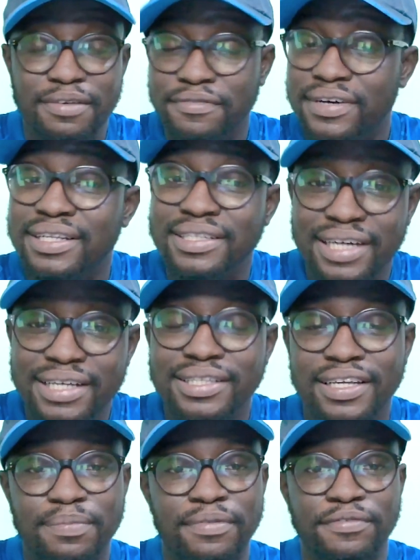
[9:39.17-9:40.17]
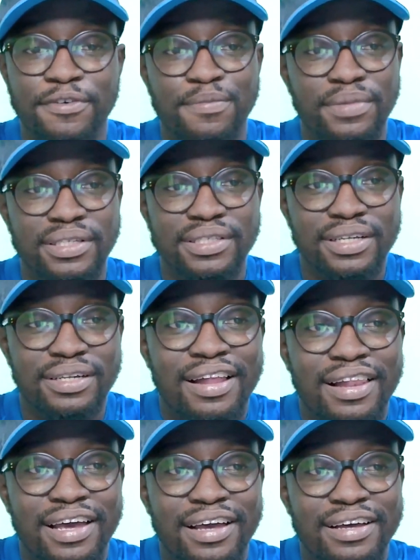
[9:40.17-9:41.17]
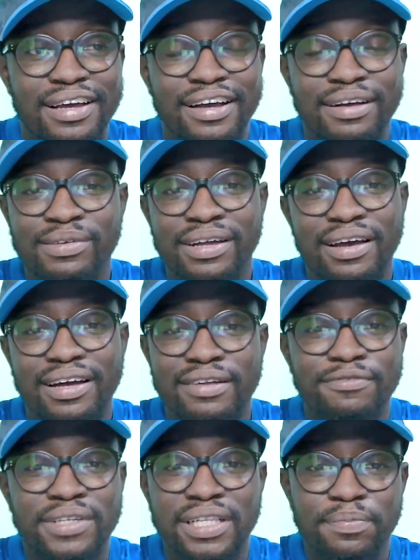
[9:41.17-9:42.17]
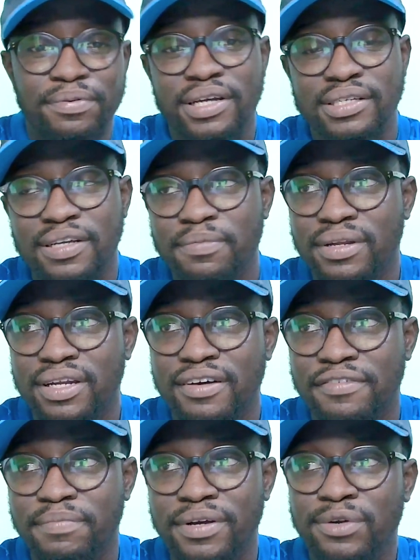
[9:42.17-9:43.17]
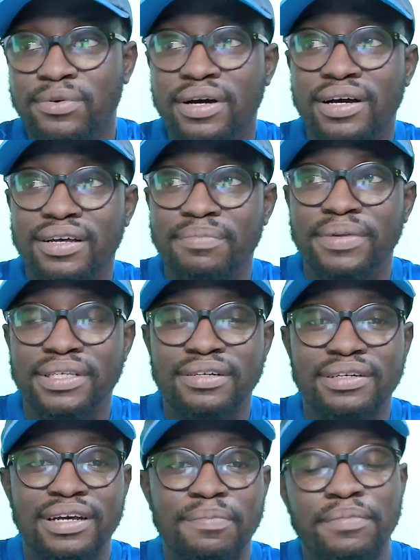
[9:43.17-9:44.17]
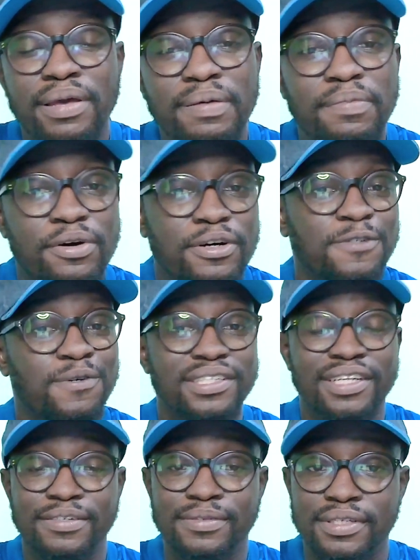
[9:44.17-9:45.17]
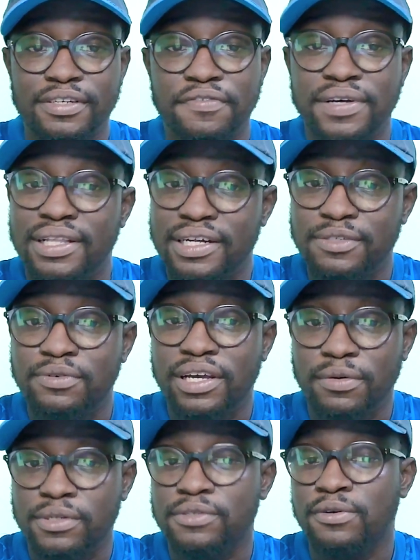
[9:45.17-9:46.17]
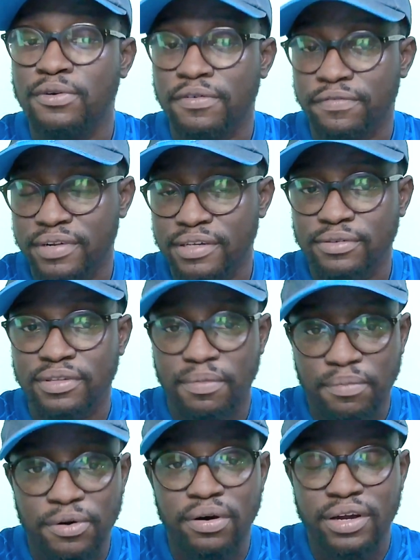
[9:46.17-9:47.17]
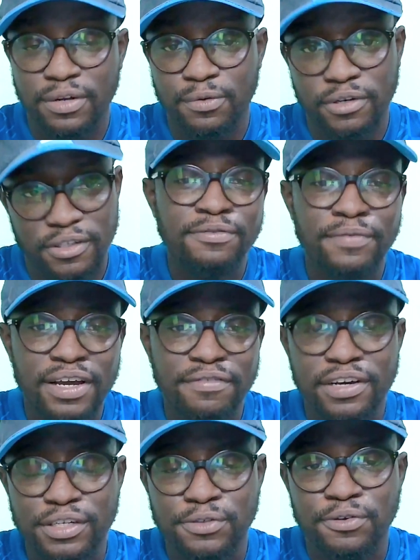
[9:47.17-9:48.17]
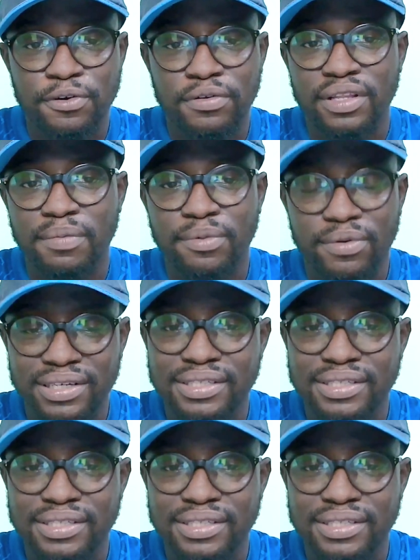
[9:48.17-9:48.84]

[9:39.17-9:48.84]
Fantastic performance, and like I can't really praise them enough. Benoit in particular, maybe because he was next to Silva, that's why he was so confident on the ball, and he was very, very strong on the ball.